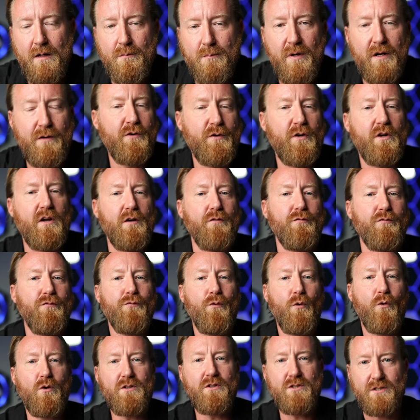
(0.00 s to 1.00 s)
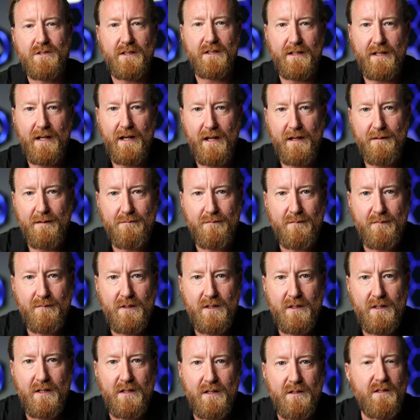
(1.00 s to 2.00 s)
But if you're going to force the game,
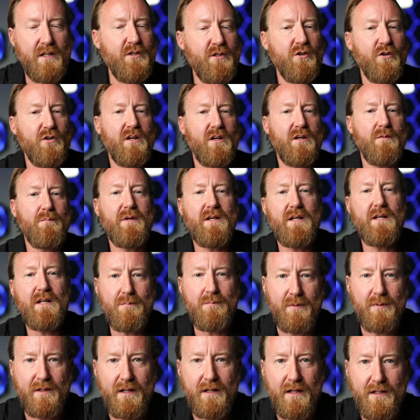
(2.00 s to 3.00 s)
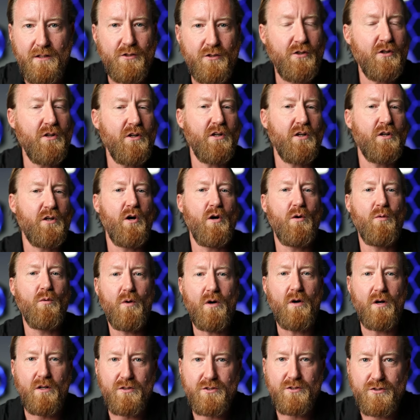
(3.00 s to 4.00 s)
then you're going to manipulate, you're going to
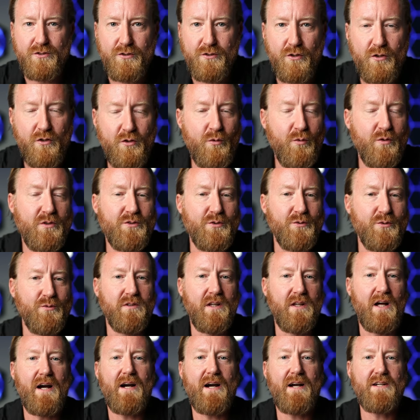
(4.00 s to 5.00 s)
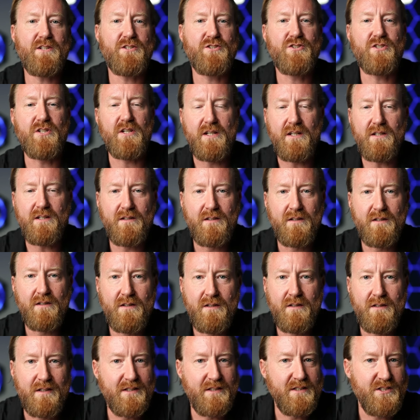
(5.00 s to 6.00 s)
coerce, you're going to lie, cheat,
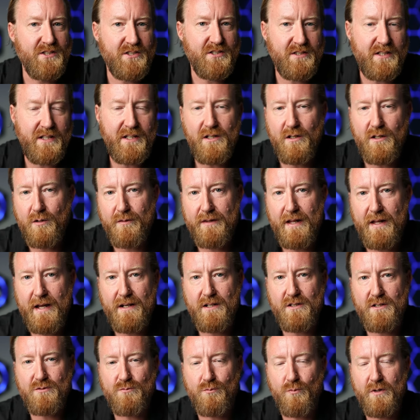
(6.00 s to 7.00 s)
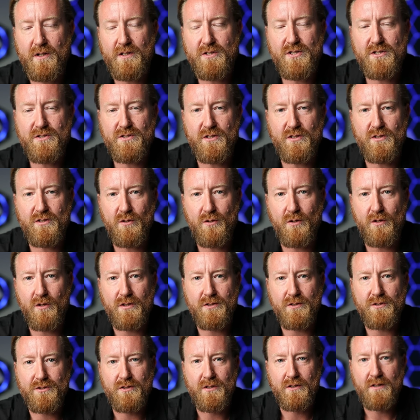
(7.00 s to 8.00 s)
and steal that is, which isn't
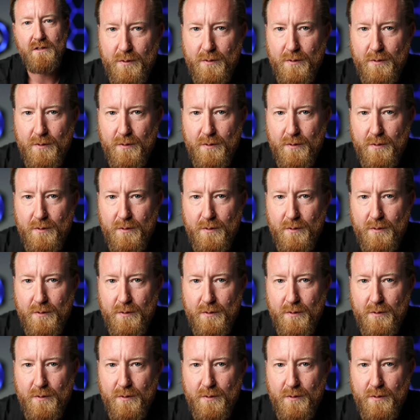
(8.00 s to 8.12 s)
yours.